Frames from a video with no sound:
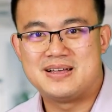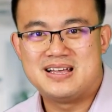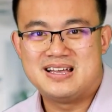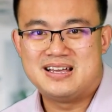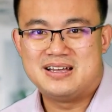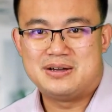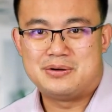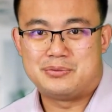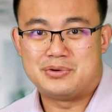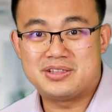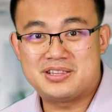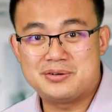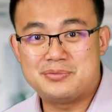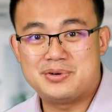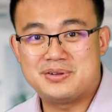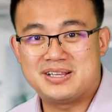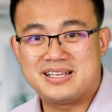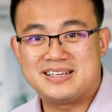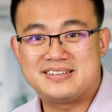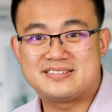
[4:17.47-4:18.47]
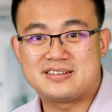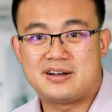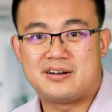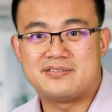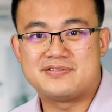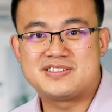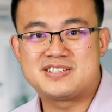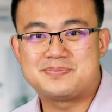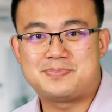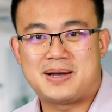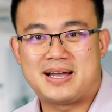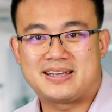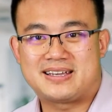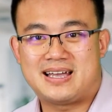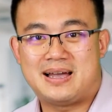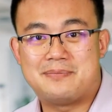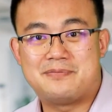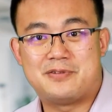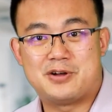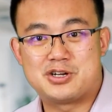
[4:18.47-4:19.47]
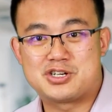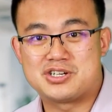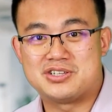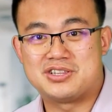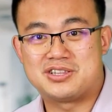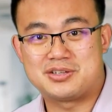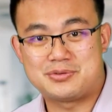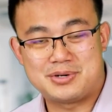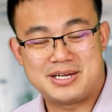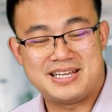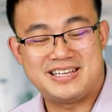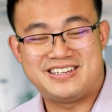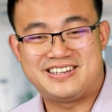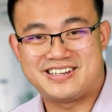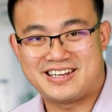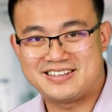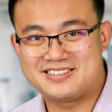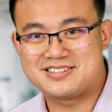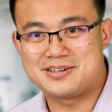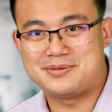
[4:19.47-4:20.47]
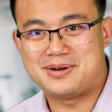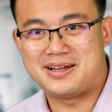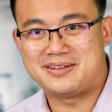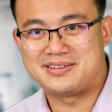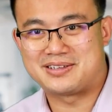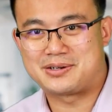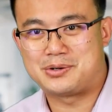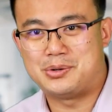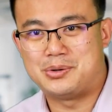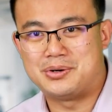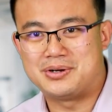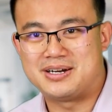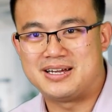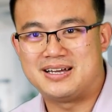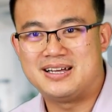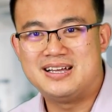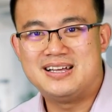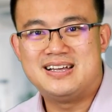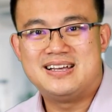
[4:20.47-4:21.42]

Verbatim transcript: With the release of Spike App version 3 just around the corner,